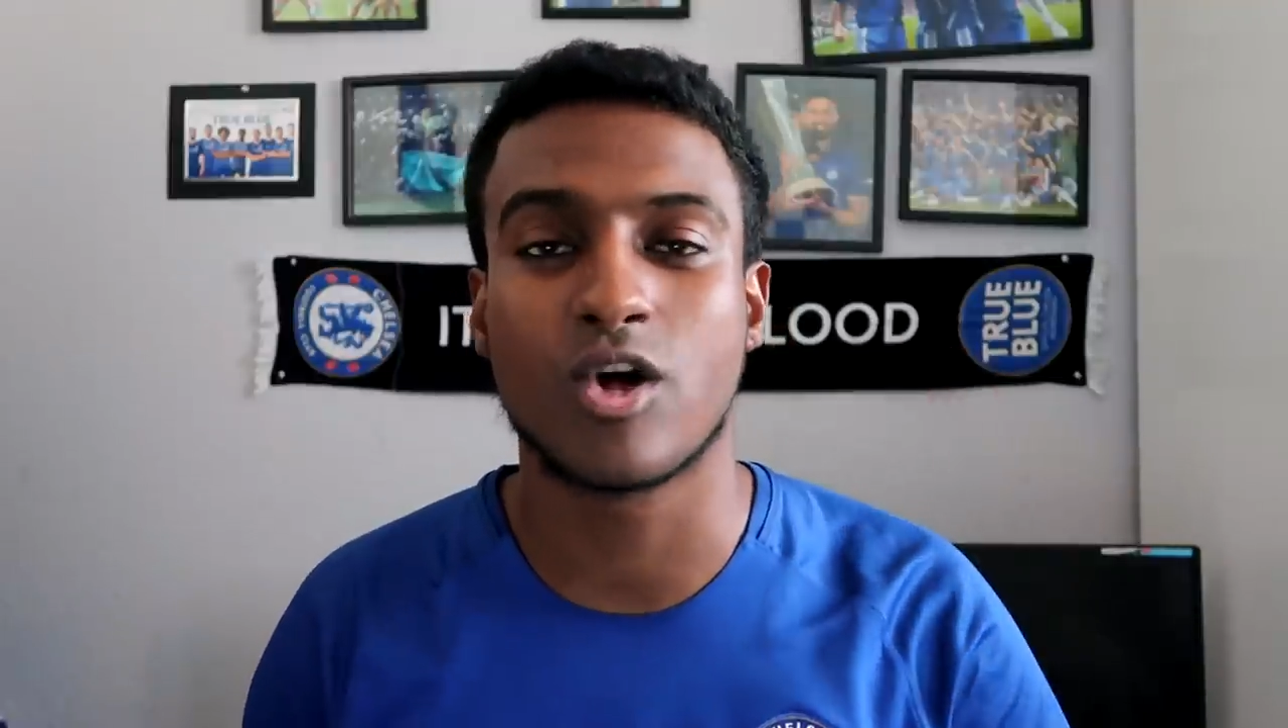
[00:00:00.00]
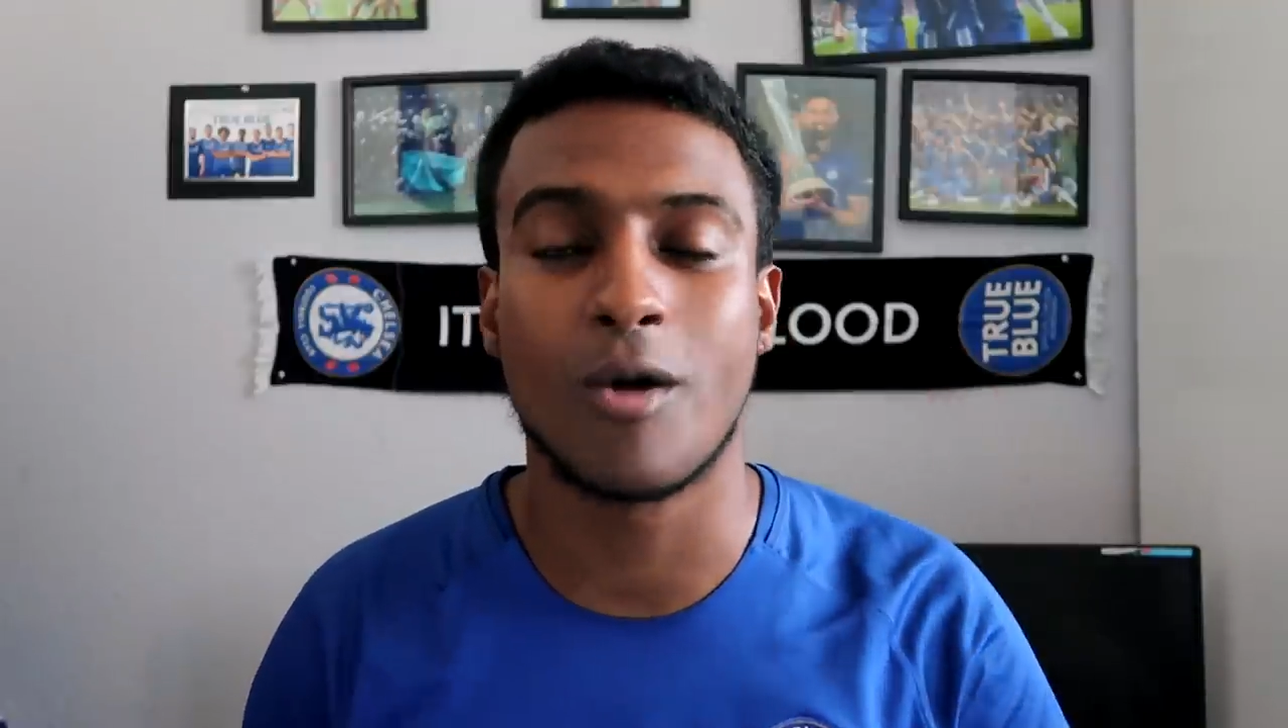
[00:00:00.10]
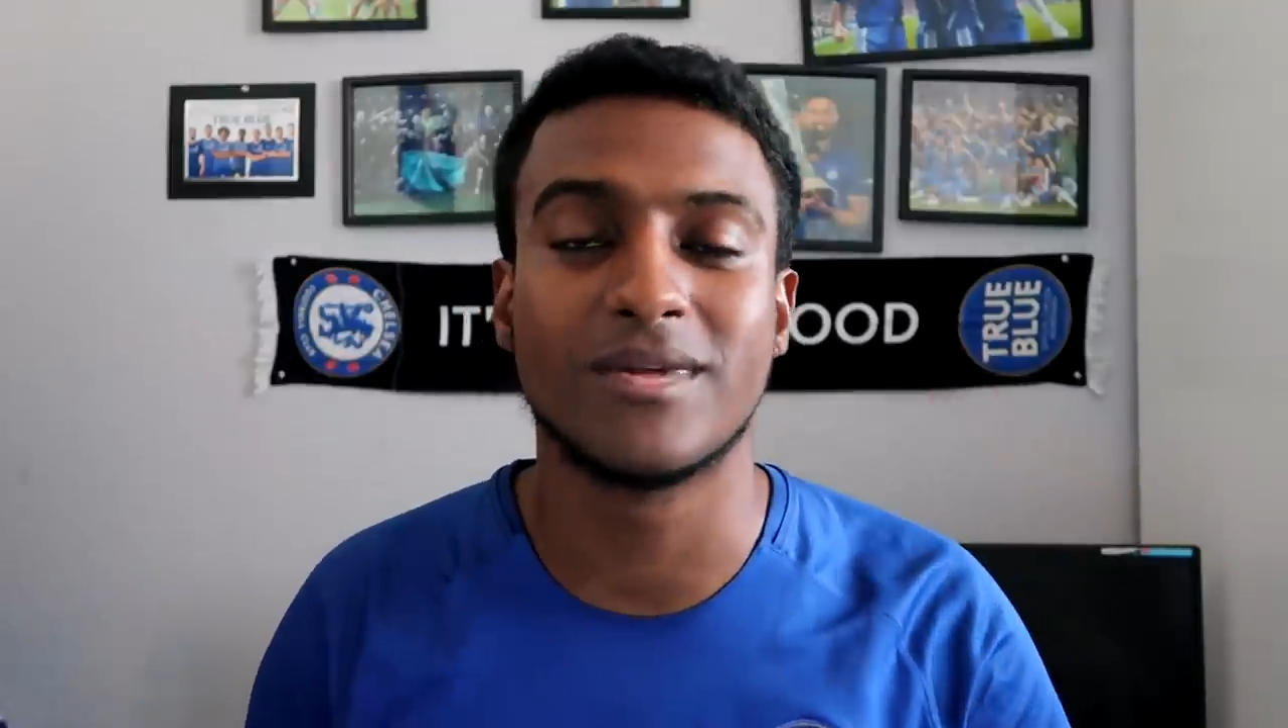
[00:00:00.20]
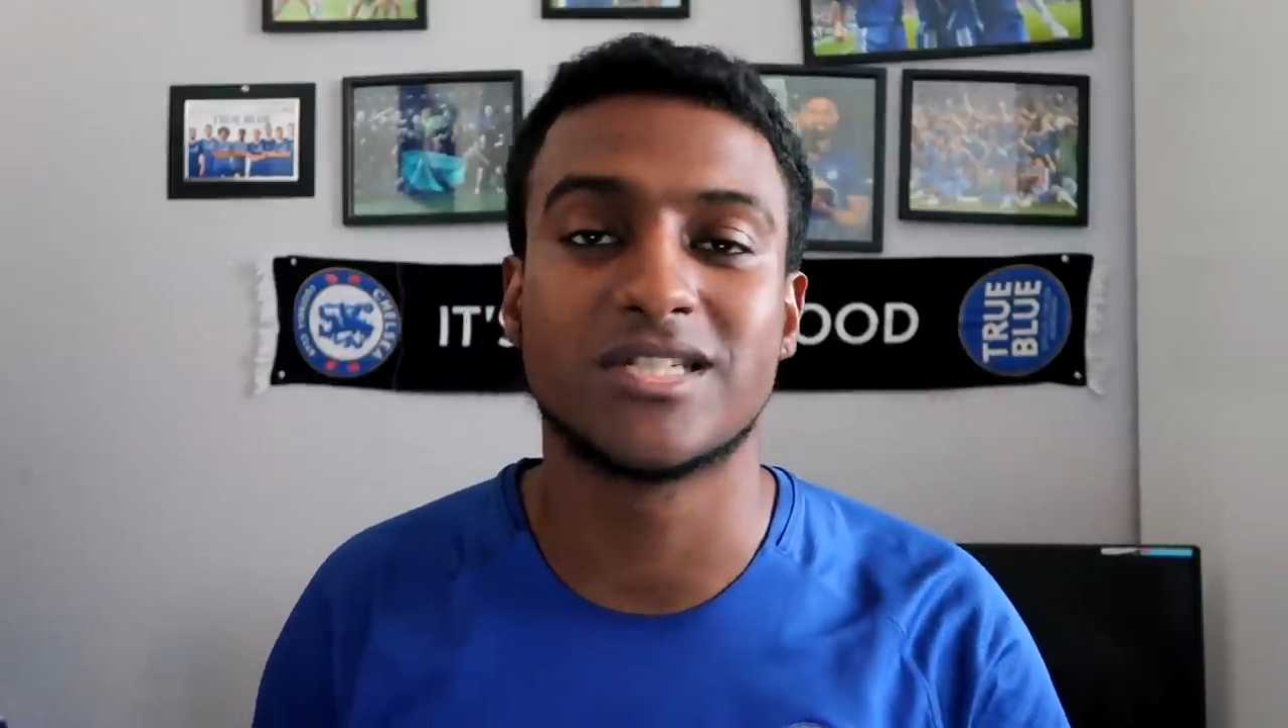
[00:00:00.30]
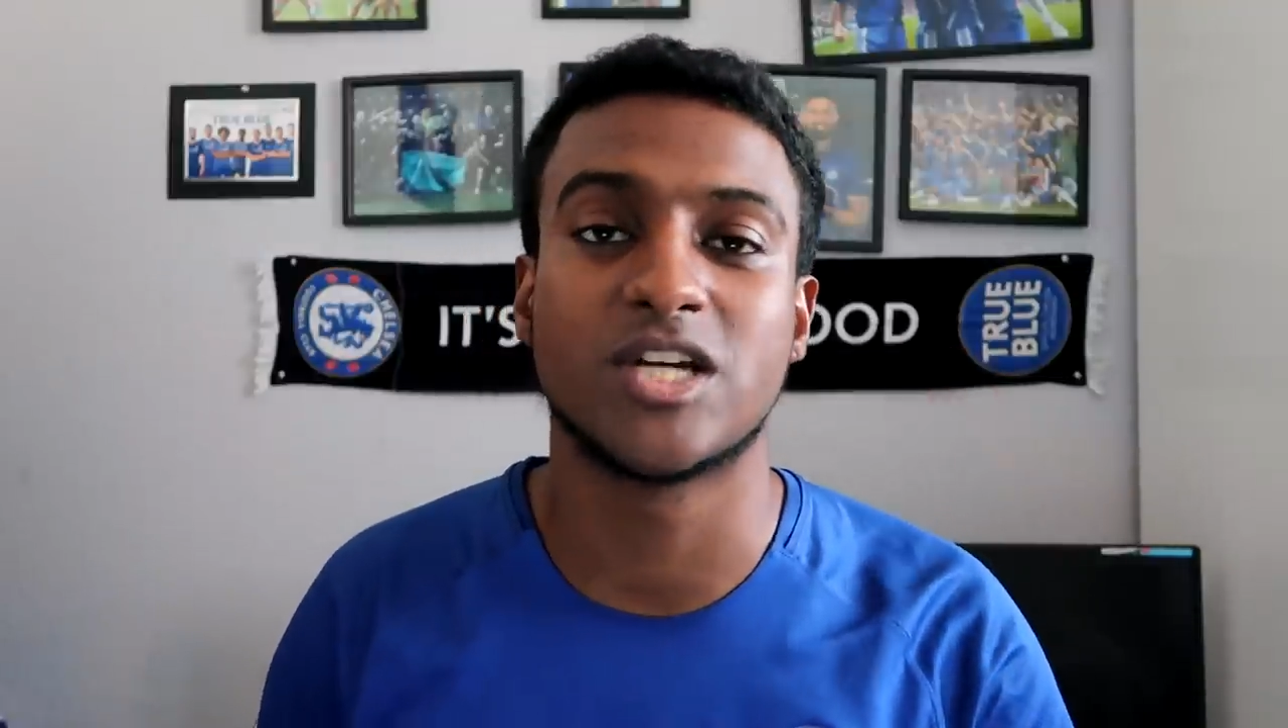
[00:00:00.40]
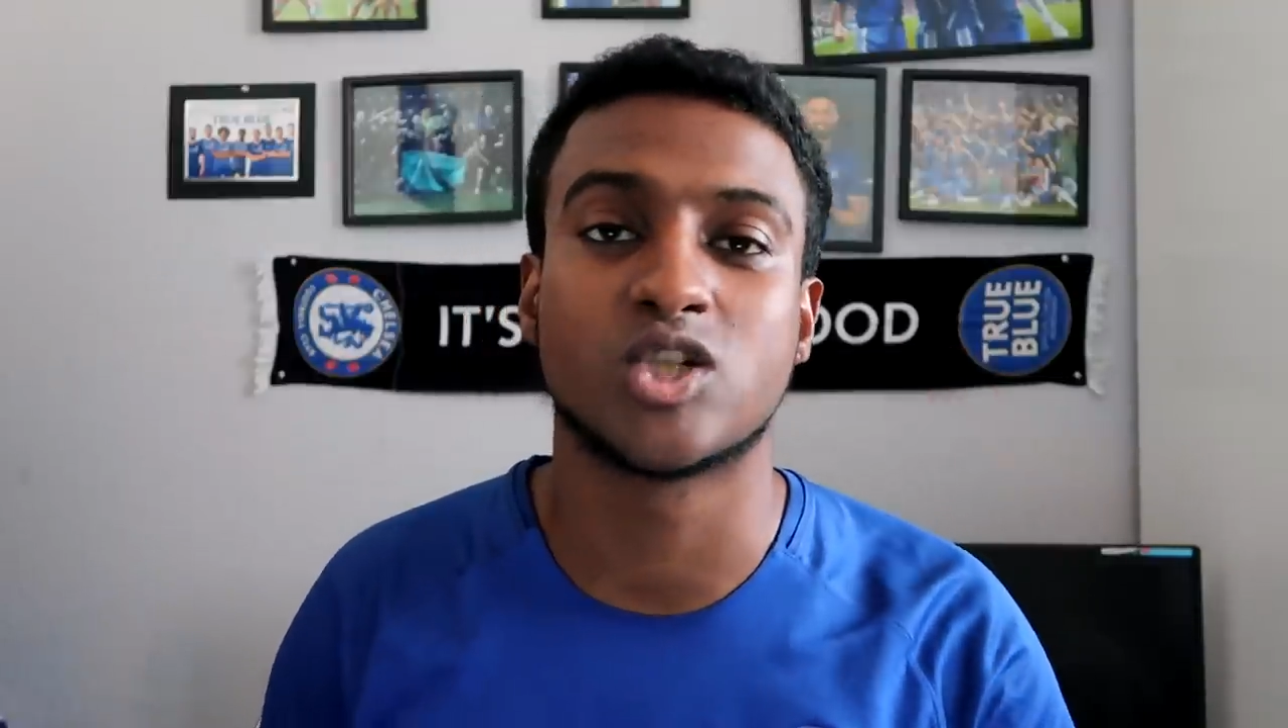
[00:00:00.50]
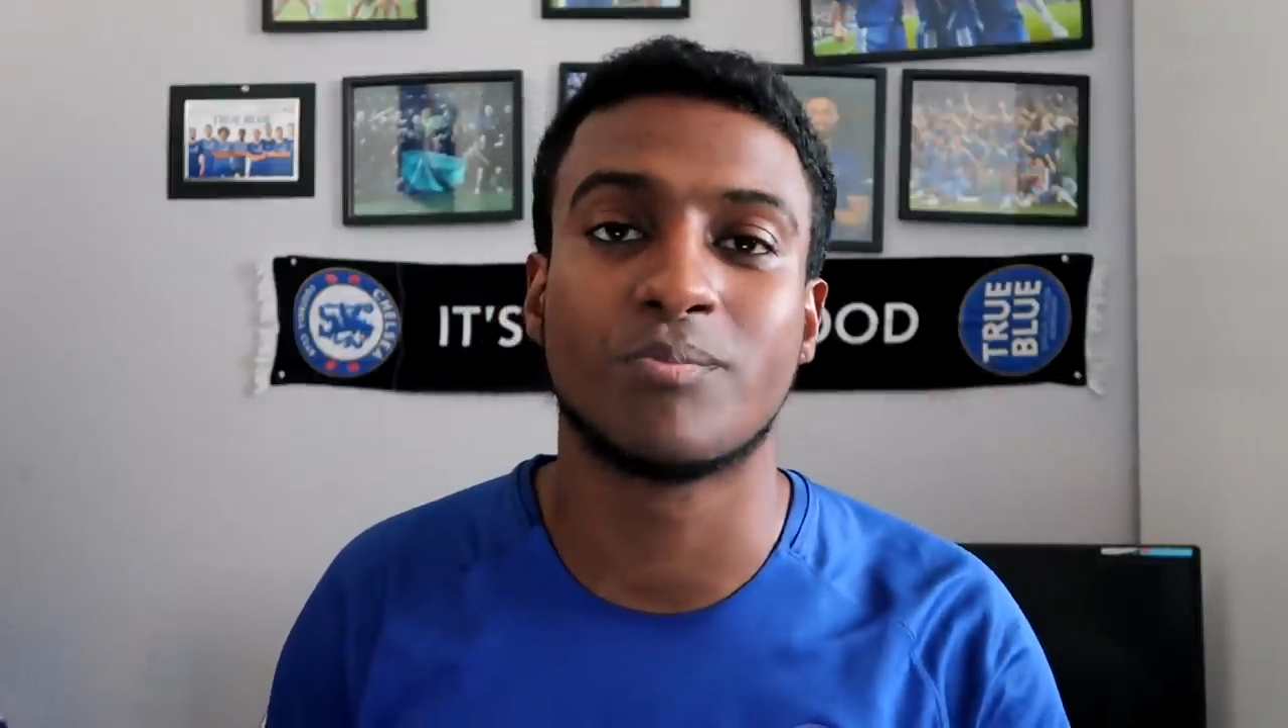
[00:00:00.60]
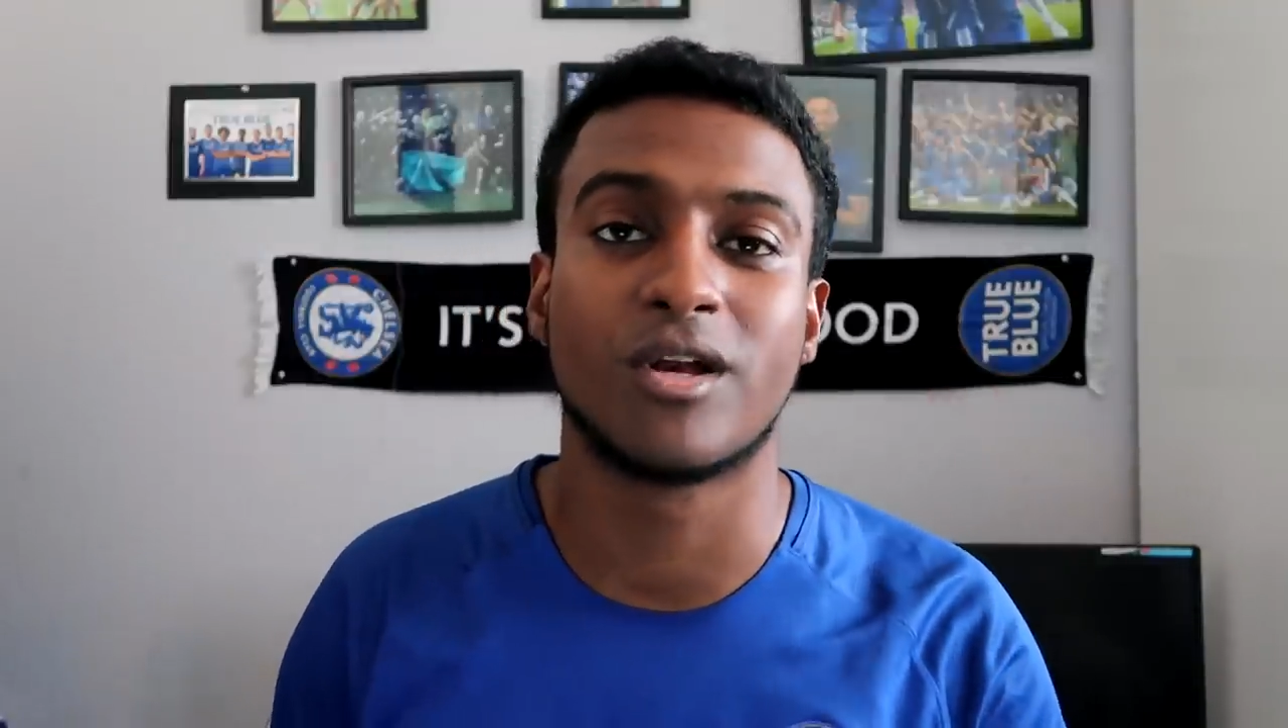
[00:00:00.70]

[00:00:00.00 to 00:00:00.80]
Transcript: the comment section